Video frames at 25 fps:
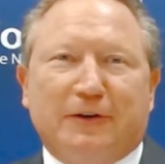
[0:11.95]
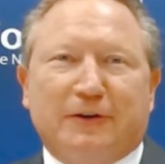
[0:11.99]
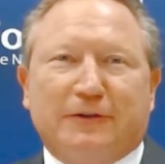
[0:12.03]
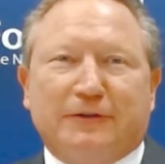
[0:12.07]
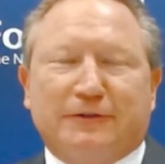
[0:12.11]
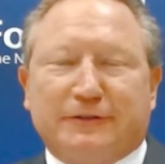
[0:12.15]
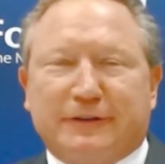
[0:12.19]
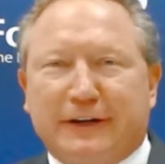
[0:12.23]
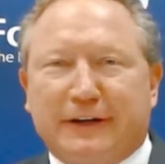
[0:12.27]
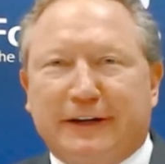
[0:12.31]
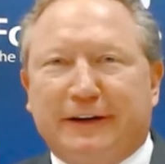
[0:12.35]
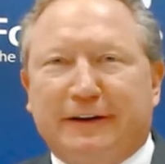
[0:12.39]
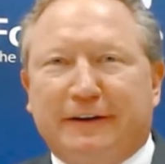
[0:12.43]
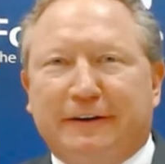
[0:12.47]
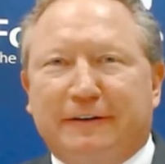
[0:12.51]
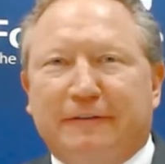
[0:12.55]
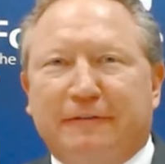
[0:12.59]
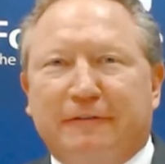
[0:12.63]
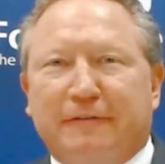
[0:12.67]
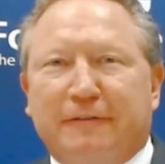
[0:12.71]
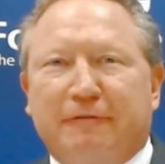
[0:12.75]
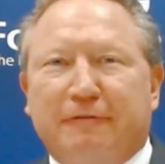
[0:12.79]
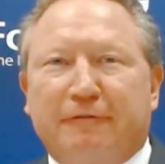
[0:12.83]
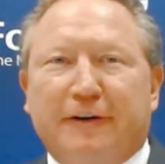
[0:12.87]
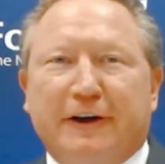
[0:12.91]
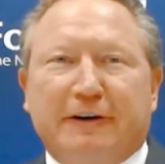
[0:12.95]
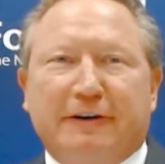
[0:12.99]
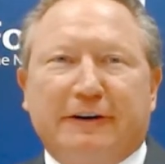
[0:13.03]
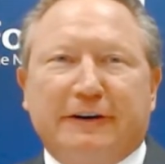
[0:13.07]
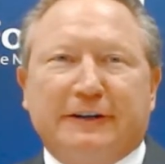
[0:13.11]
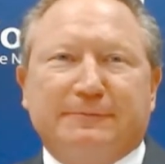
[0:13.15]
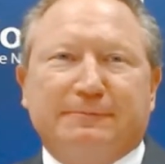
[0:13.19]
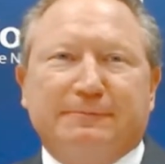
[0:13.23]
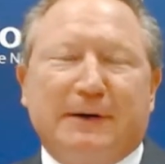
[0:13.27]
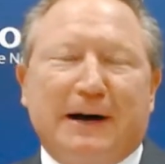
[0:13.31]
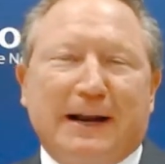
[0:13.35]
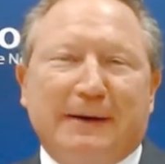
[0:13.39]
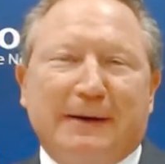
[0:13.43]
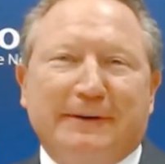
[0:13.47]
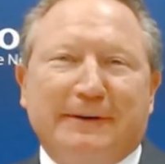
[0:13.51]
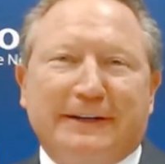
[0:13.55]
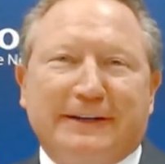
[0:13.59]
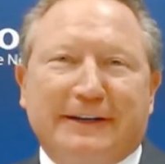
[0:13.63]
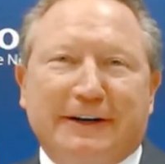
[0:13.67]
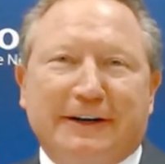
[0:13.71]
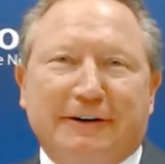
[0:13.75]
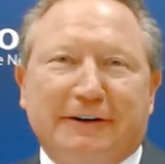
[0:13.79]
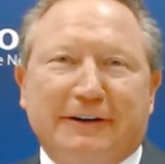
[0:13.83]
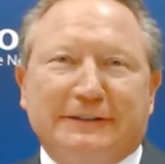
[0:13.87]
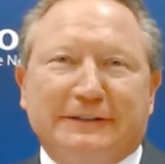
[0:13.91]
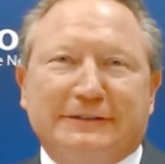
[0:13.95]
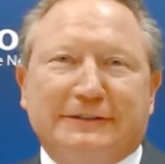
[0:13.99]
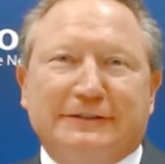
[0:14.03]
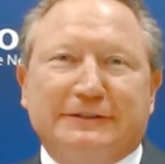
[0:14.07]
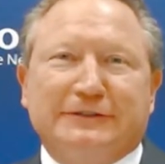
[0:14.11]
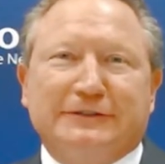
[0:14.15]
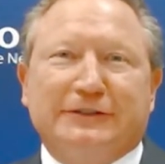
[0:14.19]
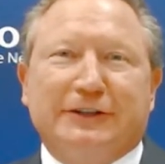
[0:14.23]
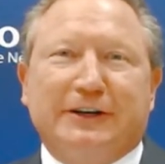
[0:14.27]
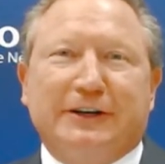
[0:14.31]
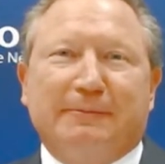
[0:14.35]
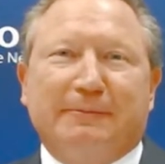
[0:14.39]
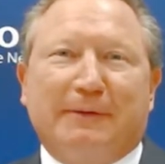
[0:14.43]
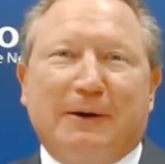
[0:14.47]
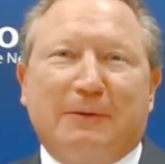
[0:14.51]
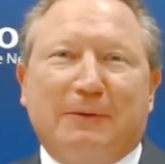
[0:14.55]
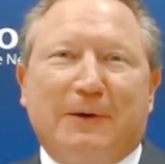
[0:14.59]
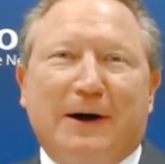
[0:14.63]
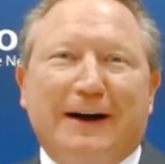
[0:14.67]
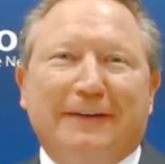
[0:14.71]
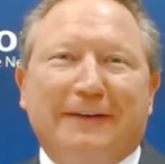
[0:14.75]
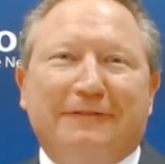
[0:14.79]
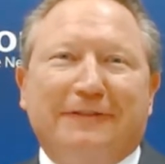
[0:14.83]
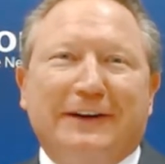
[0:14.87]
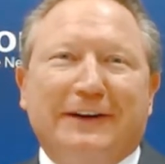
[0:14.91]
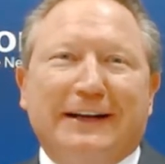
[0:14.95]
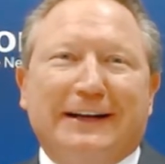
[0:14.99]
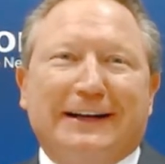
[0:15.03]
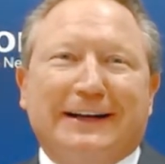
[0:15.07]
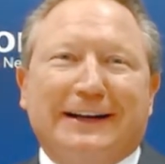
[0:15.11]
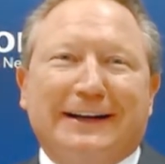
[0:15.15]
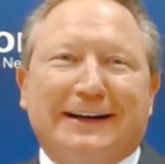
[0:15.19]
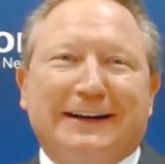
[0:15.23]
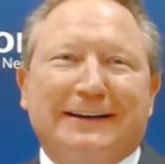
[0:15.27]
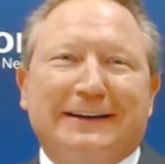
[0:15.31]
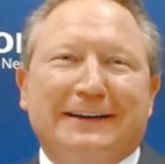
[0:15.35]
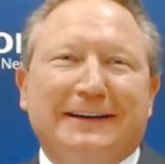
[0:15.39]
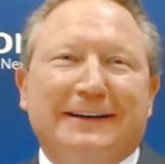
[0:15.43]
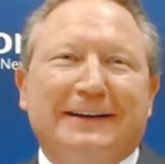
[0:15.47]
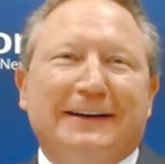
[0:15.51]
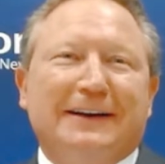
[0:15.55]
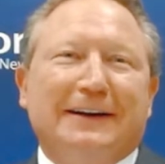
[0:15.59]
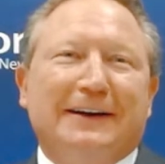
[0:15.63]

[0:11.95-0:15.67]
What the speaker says: who are seeing various parliamentarians, and certainly my wife, Nicola,